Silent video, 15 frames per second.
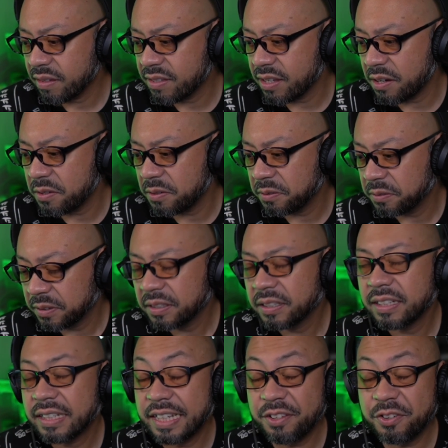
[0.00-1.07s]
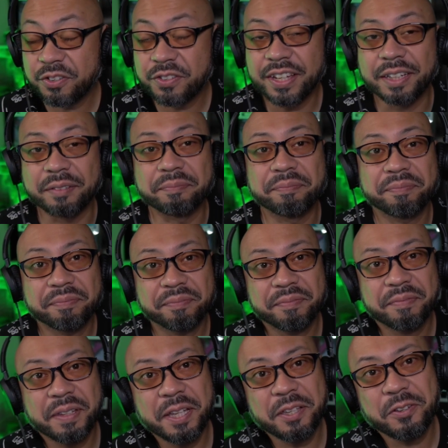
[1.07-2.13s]
So interesting.
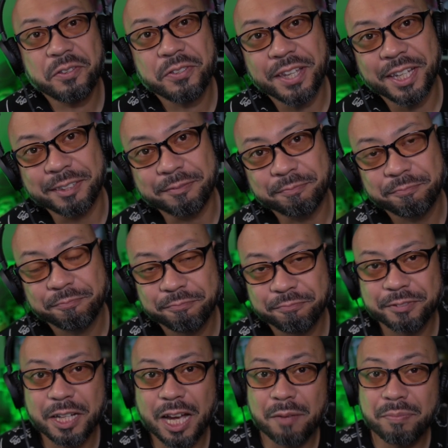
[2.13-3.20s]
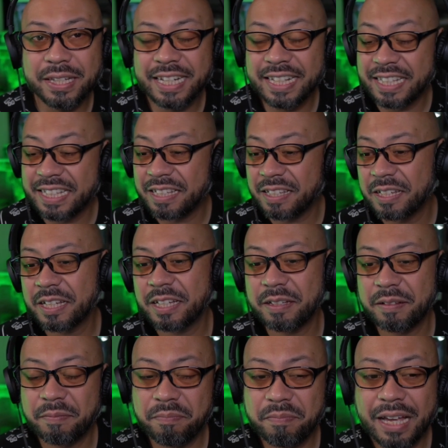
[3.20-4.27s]
You know, I'm
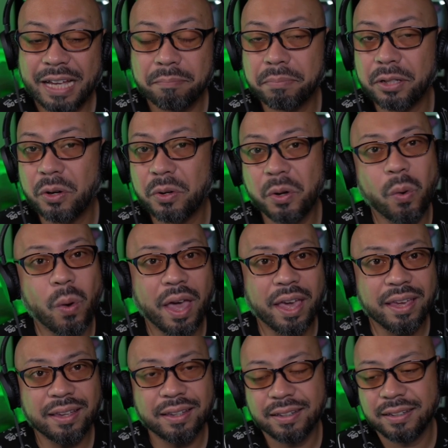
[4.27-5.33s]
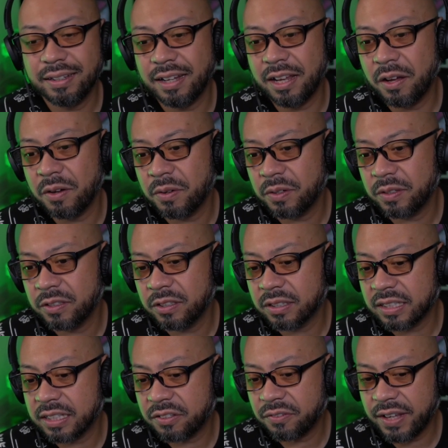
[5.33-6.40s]
not blown away. You know,
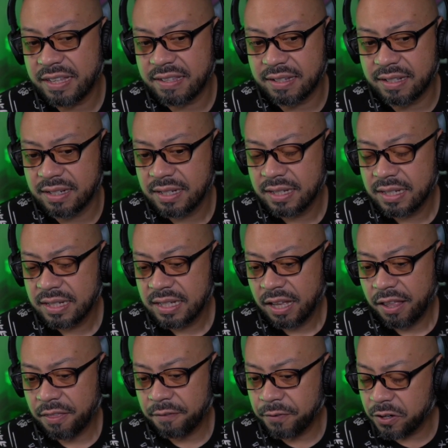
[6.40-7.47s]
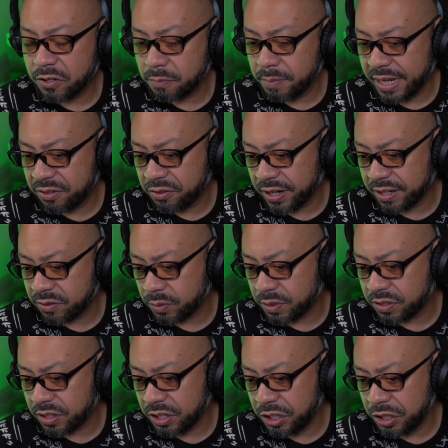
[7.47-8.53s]
look, let's face it, the first Matrix
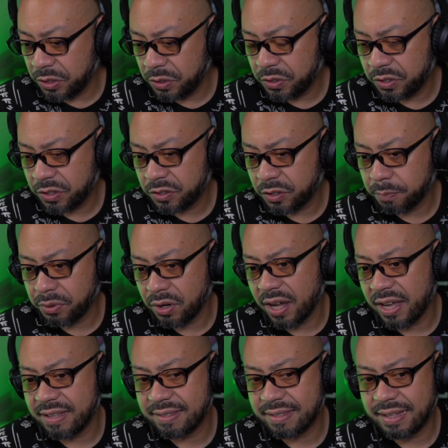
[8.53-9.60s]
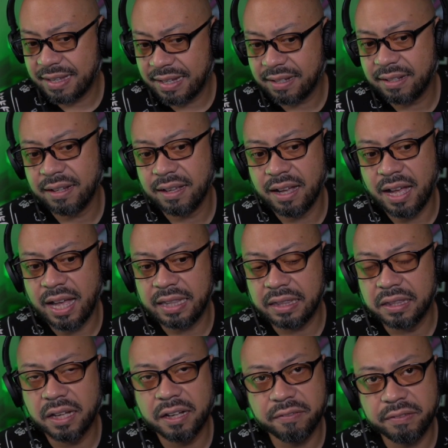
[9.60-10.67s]
was a huge surprise hit. I
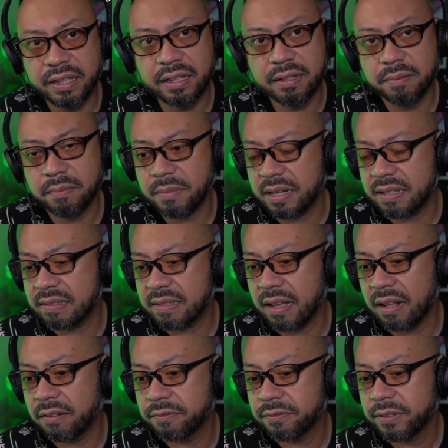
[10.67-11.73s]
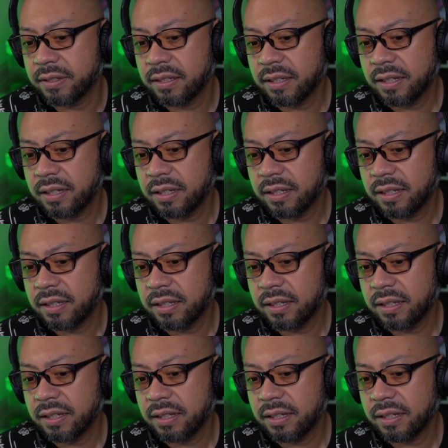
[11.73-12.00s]
loved it myself.